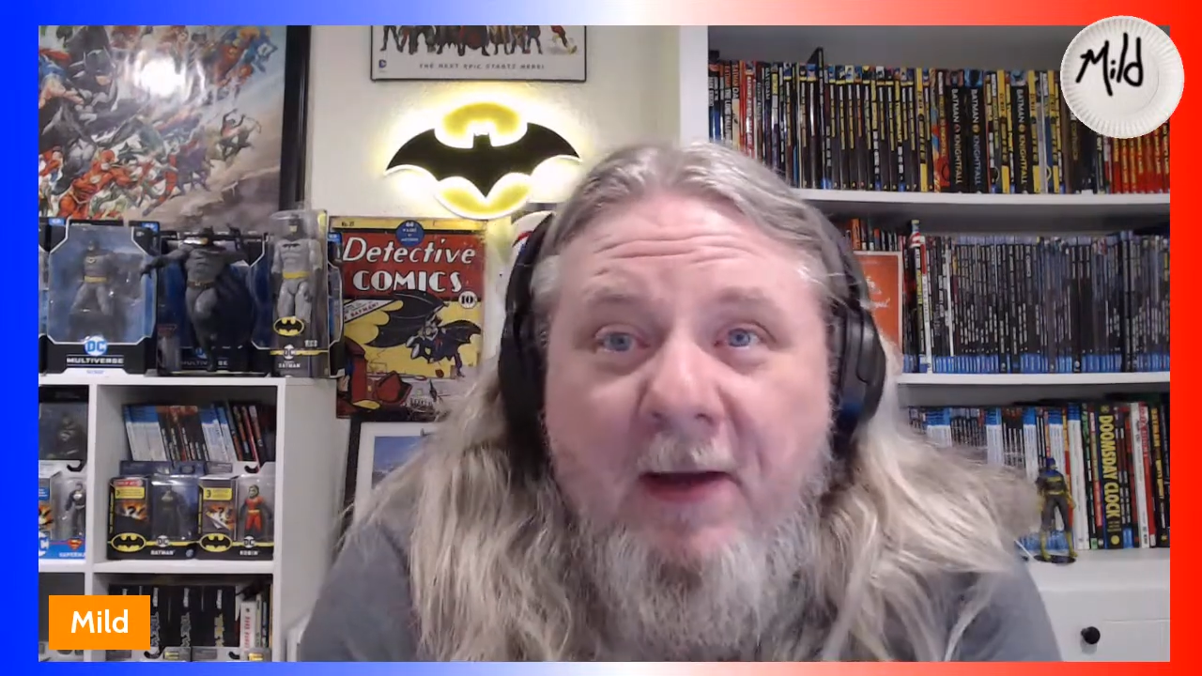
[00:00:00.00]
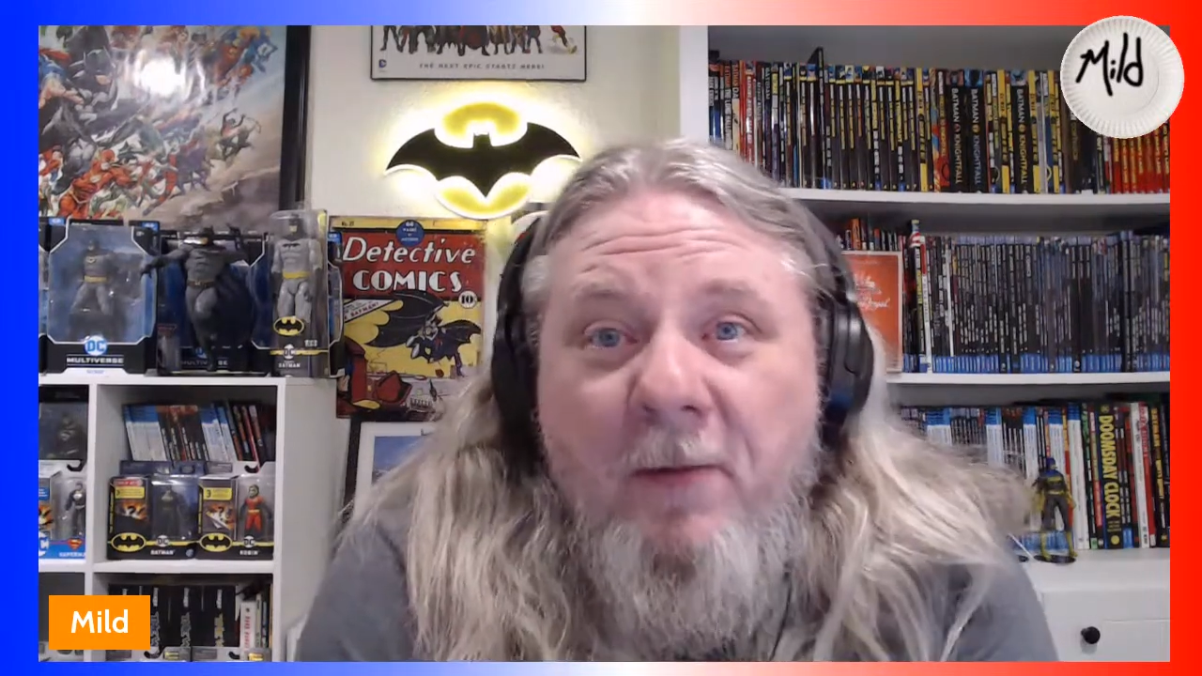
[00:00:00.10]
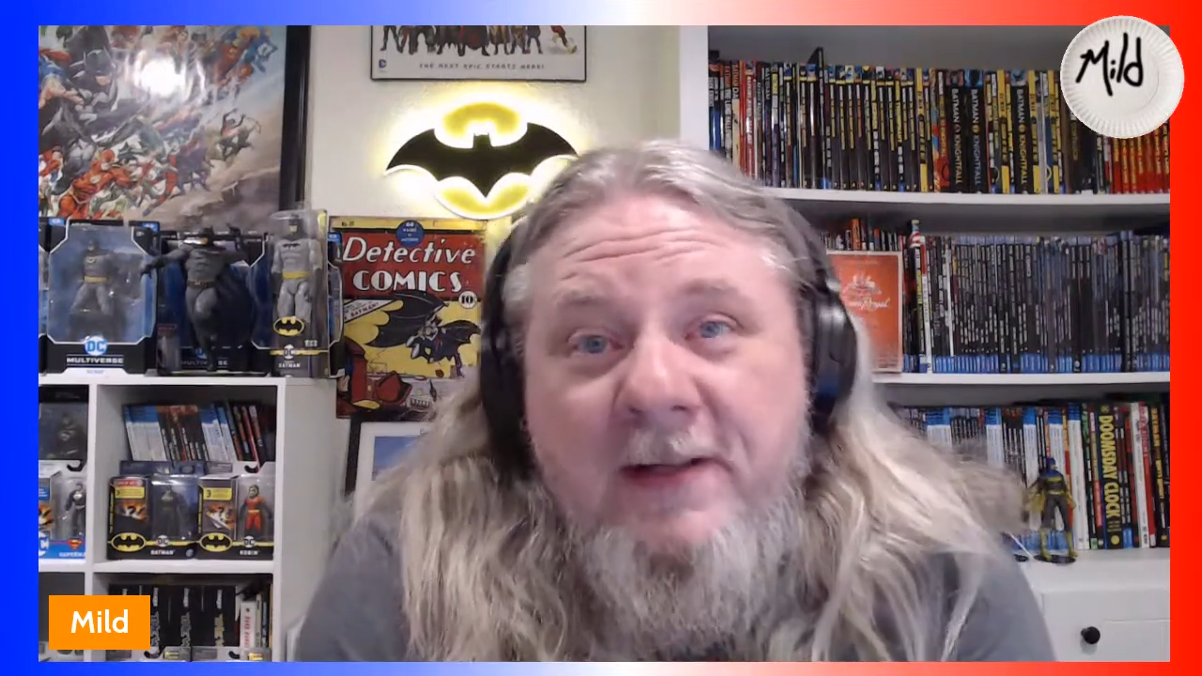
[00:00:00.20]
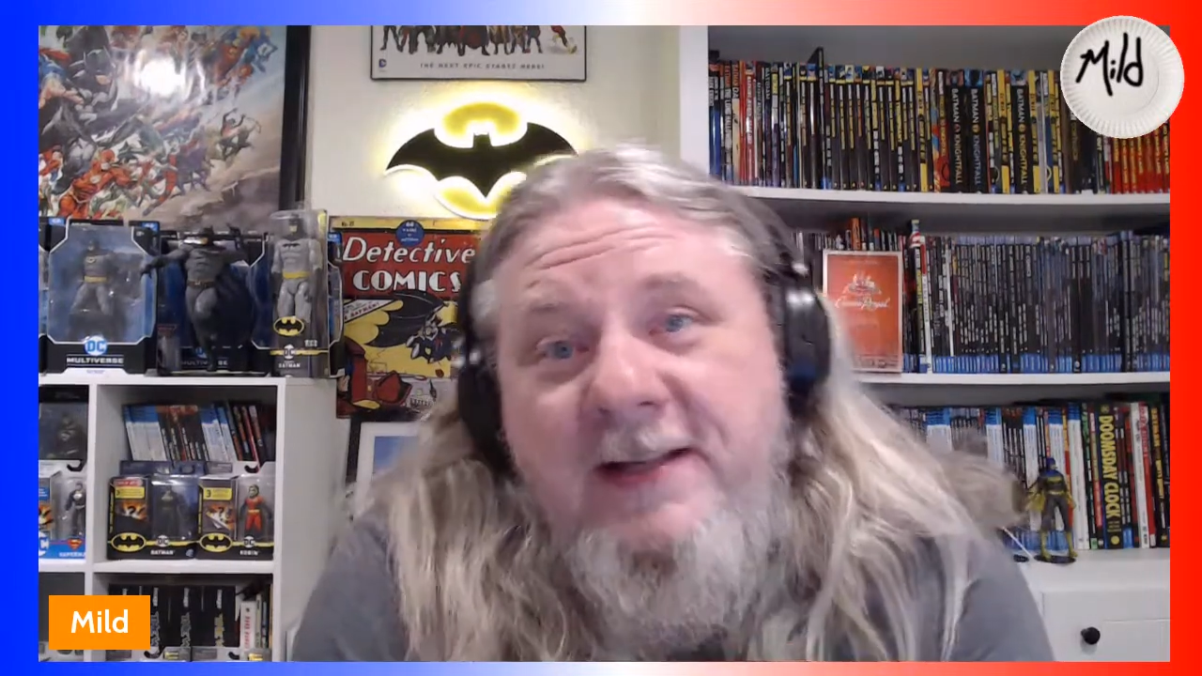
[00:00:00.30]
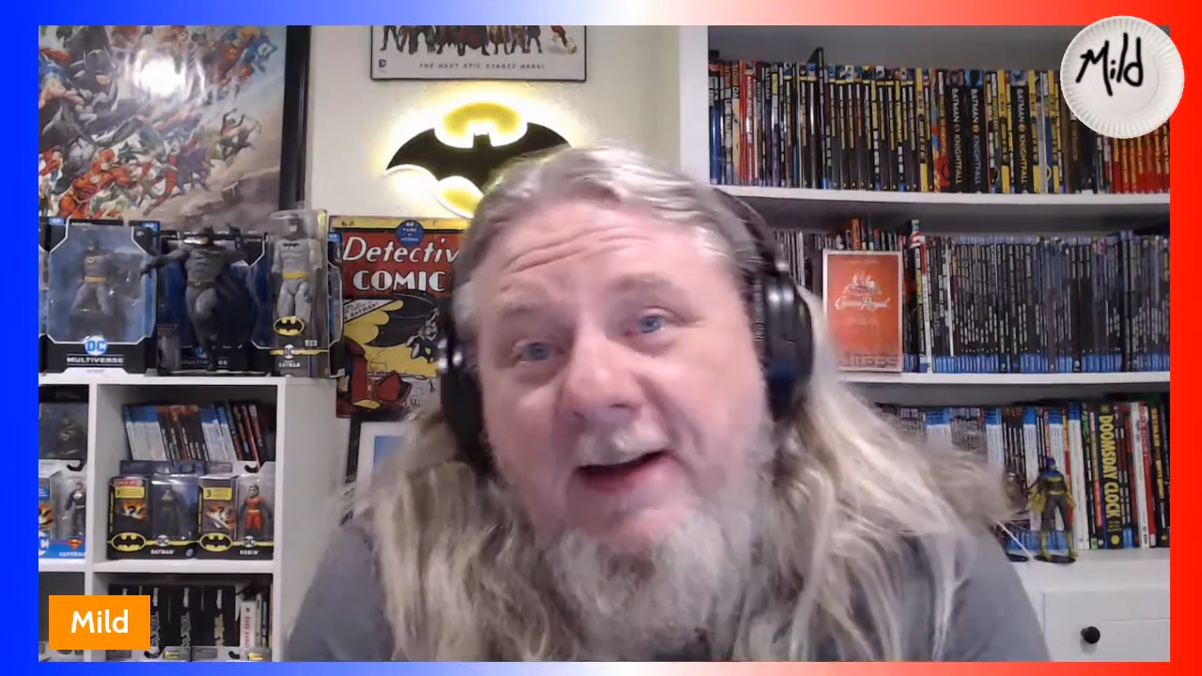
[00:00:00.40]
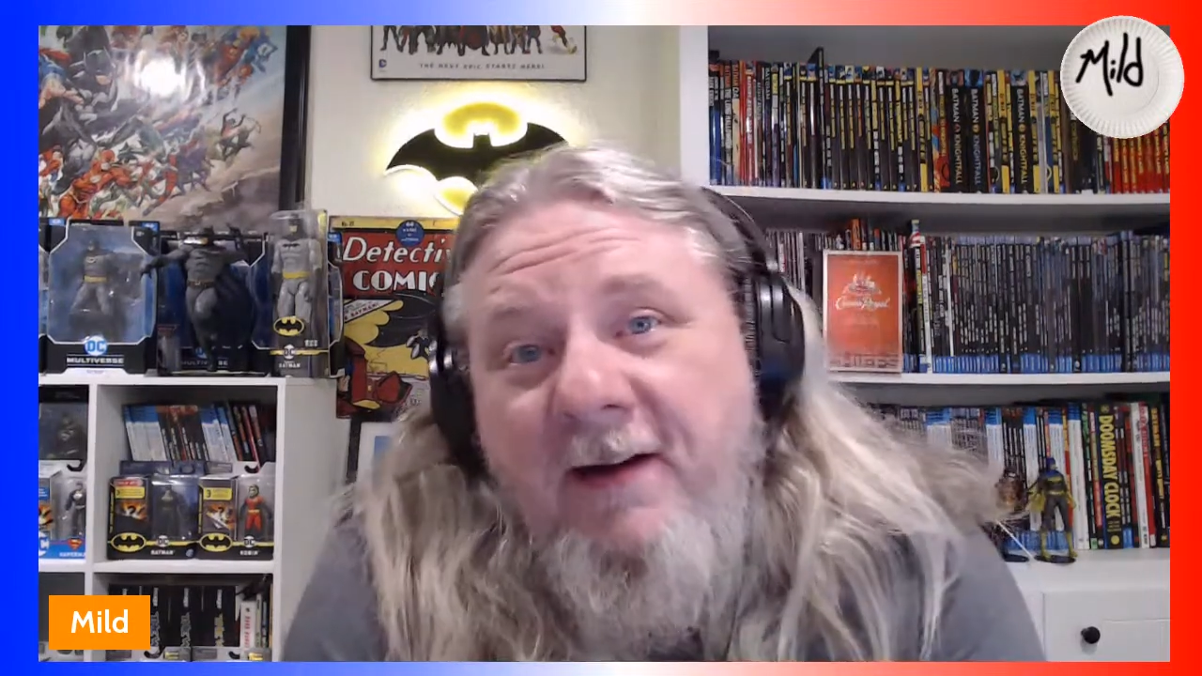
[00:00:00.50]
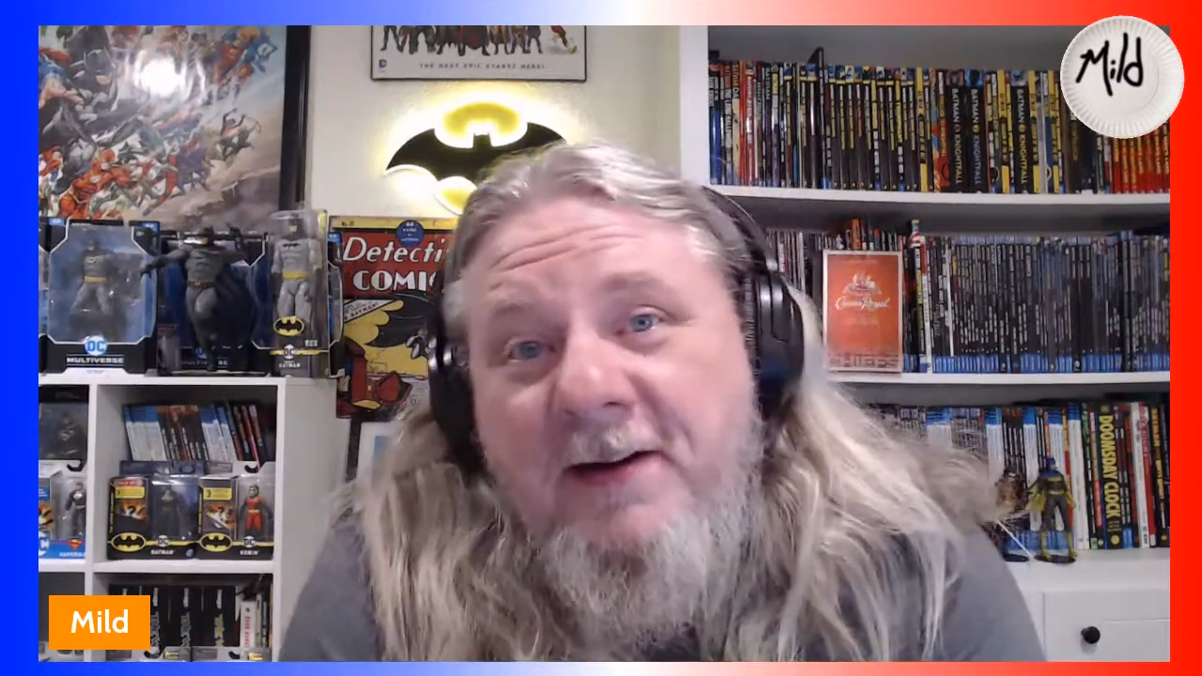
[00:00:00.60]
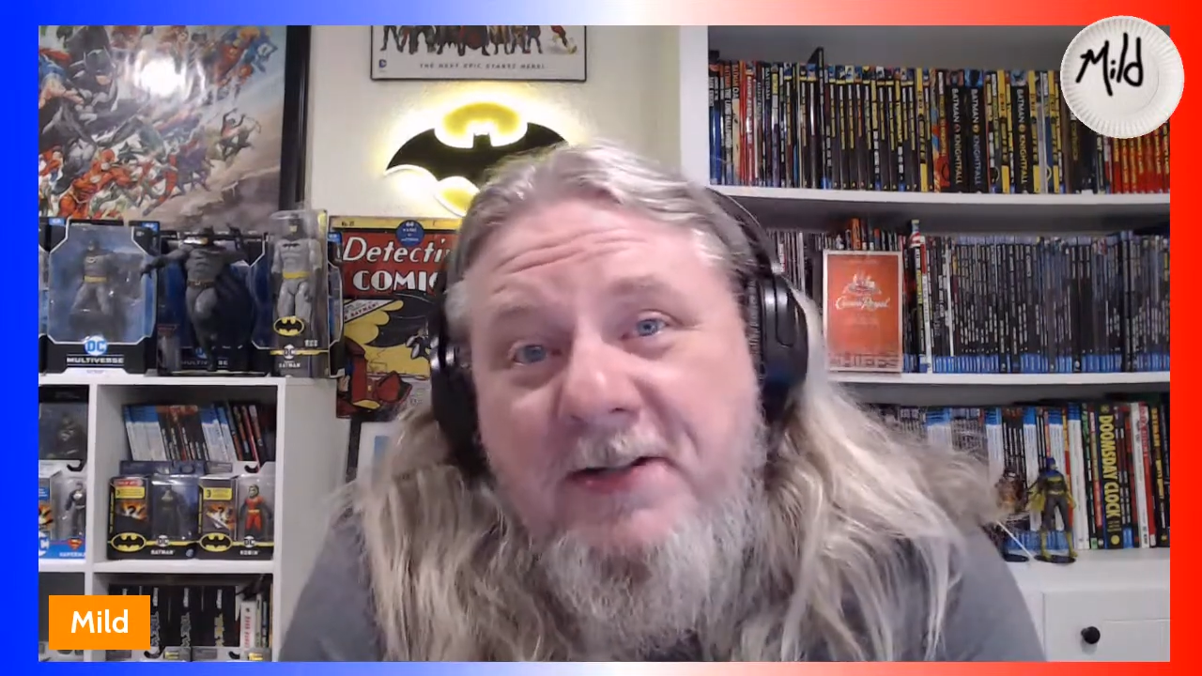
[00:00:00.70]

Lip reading: I want to see Eric